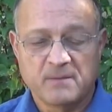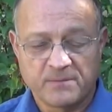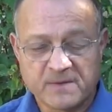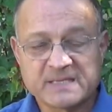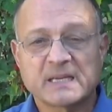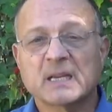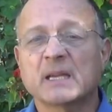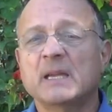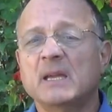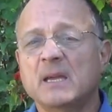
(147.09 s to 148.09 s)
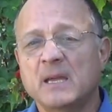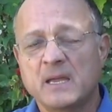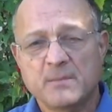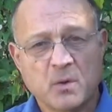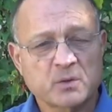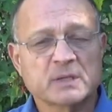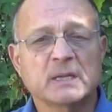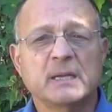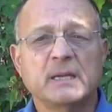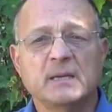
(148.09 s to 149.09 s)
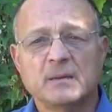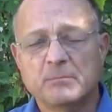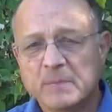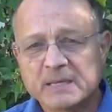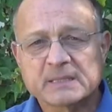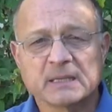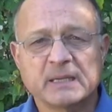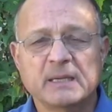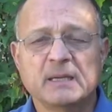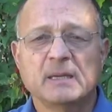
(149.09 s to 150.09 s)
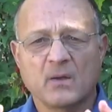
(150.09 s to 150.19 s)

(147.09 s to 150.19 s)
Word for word: Physically, emotionally, mentally,